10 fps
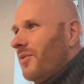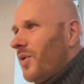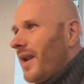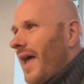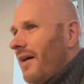
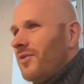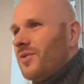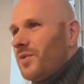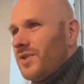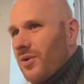What
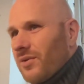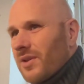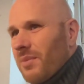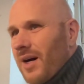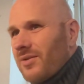haven't we
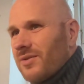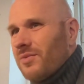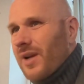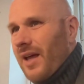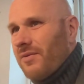talked about?
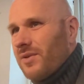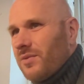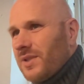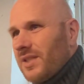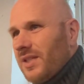What haven't
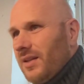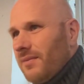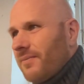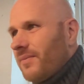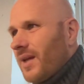we
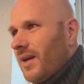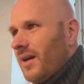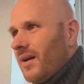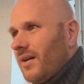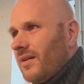seen?
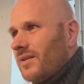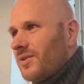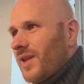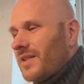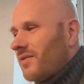
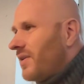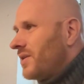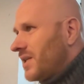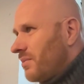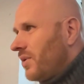So that's a
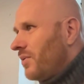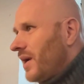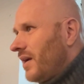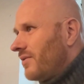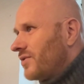very simple
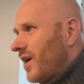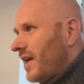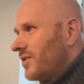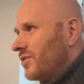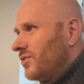way of
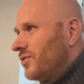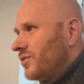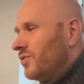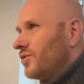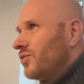trying
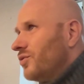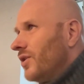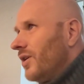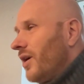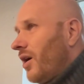
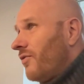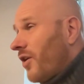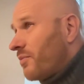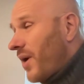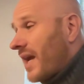
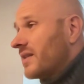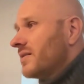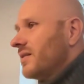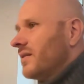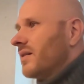of
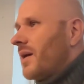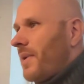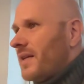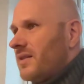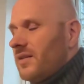practicing the
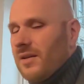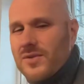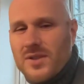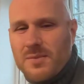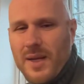capacity of
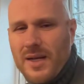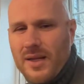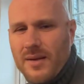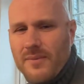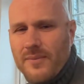
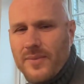suspending.